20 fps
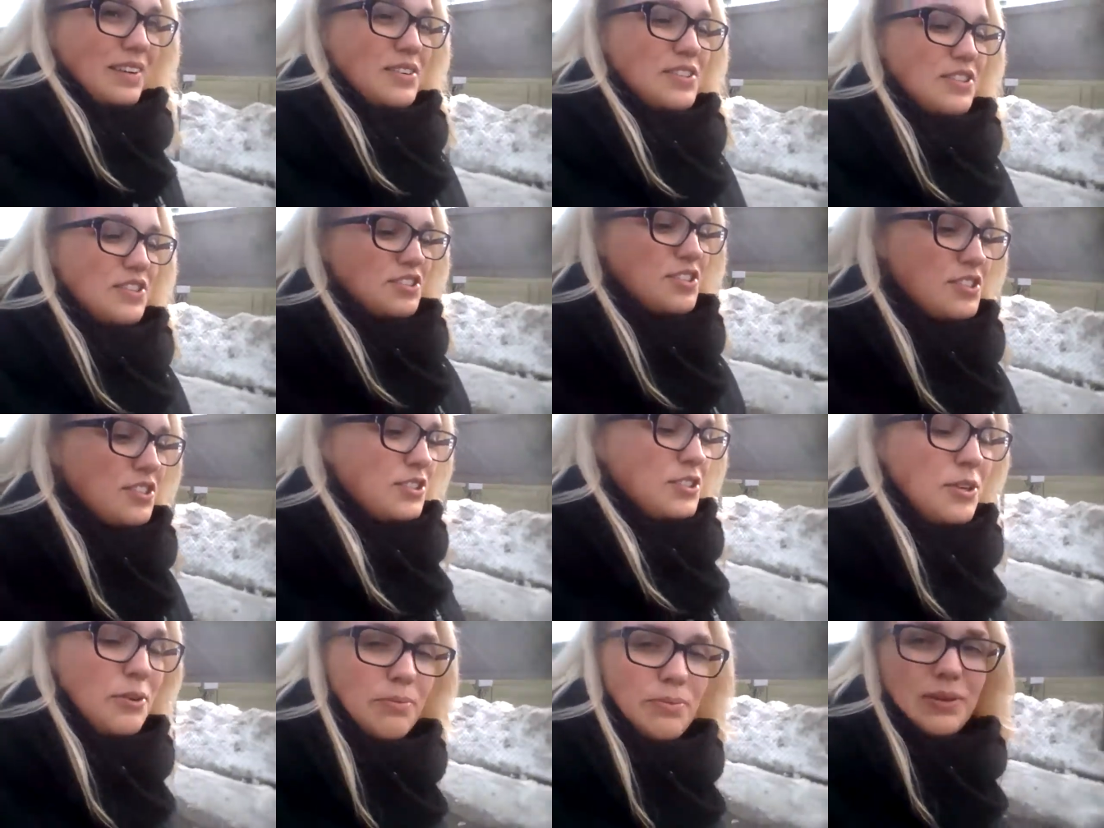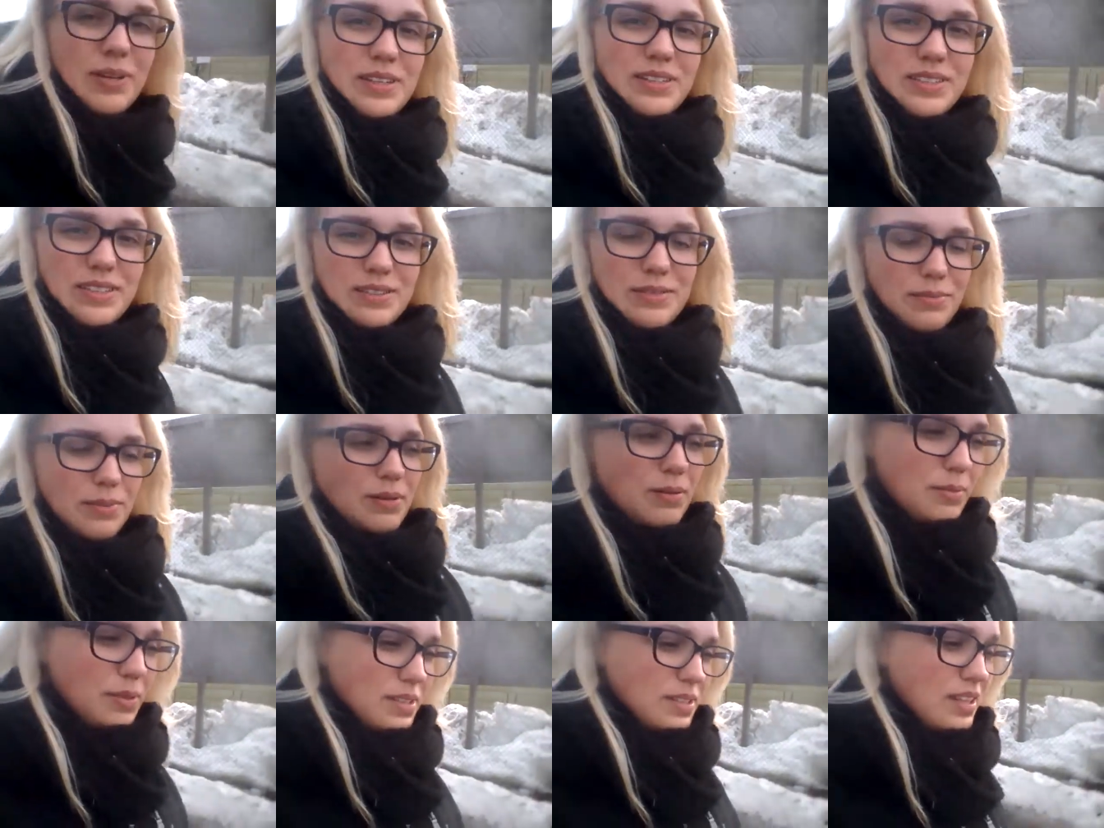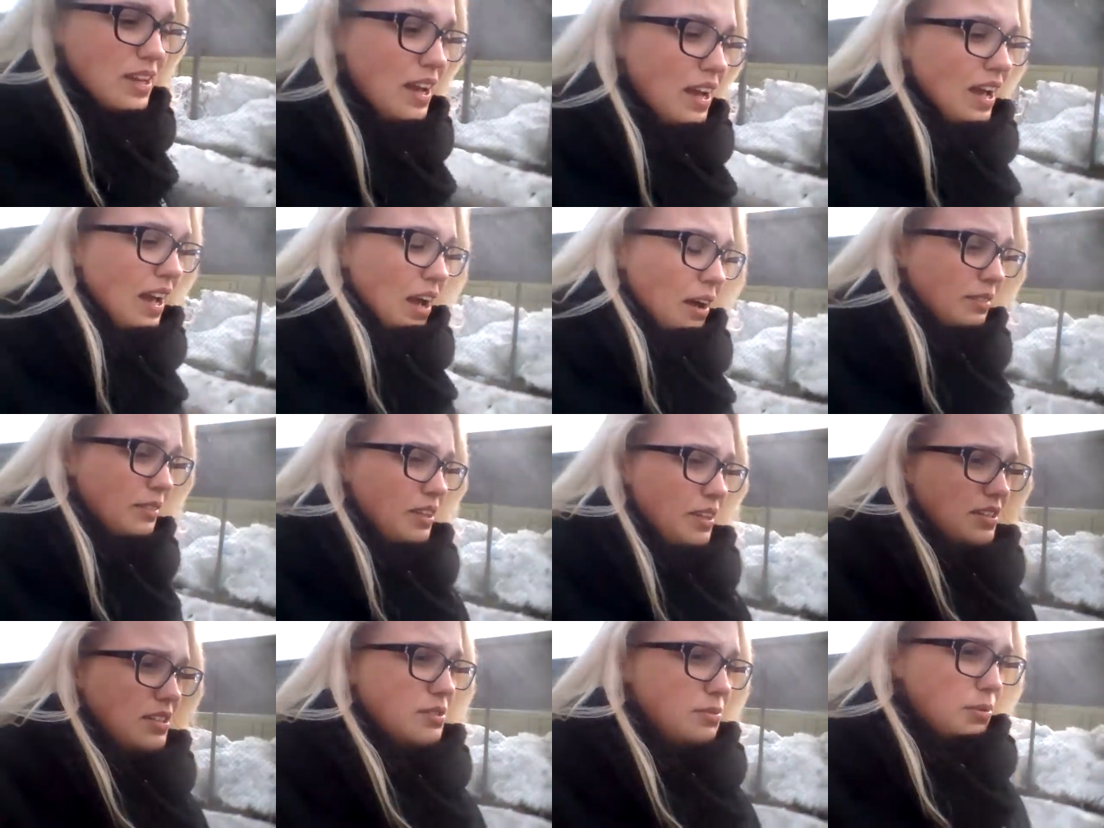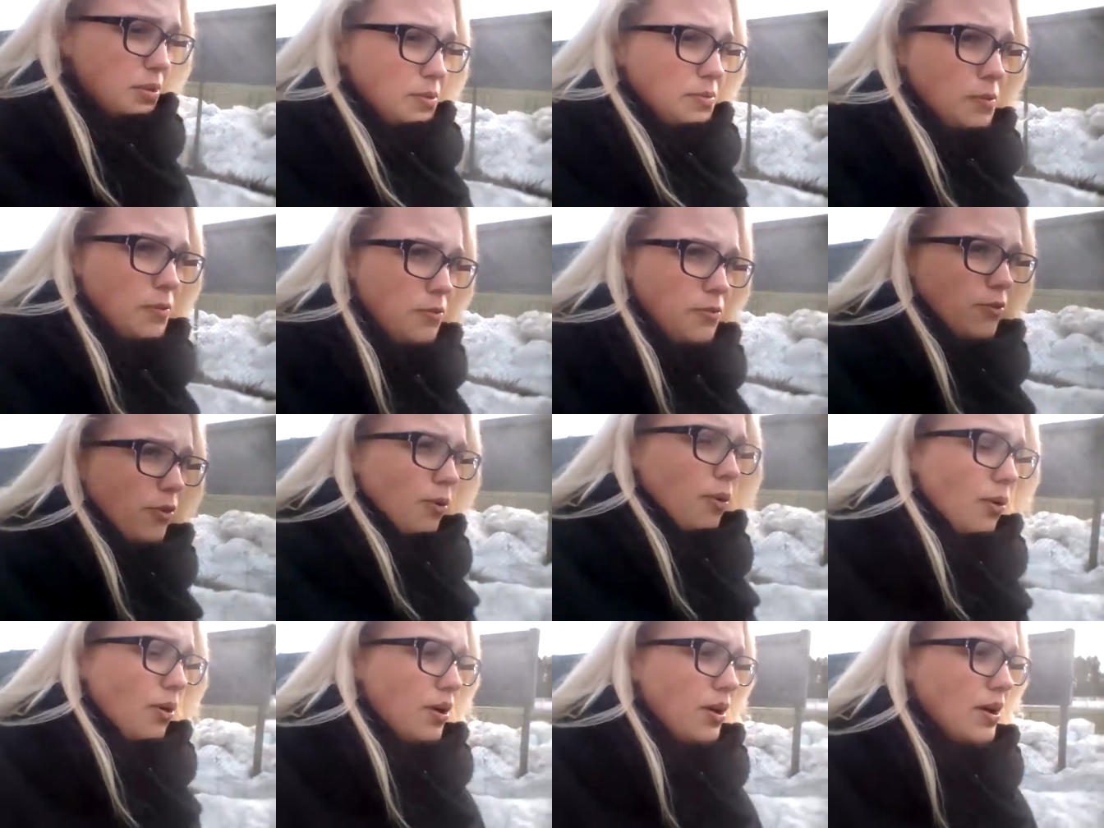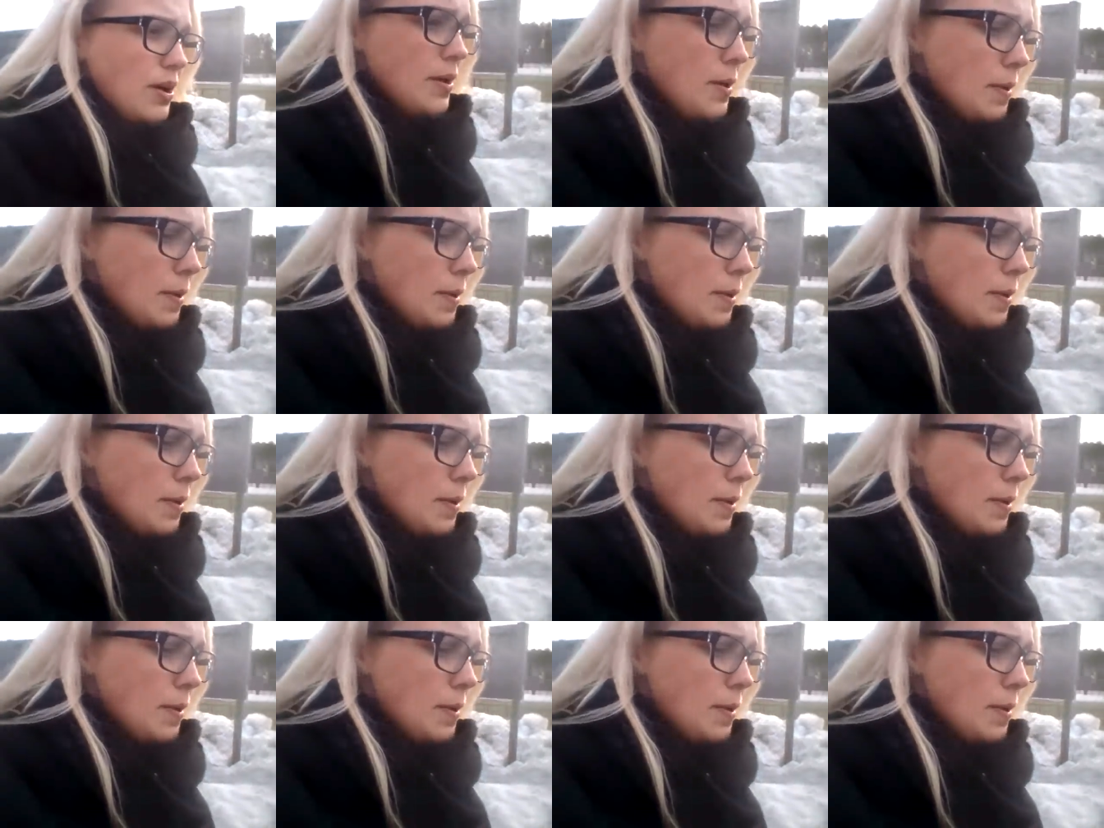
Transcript: it was a stupid experiment. I've done this once before,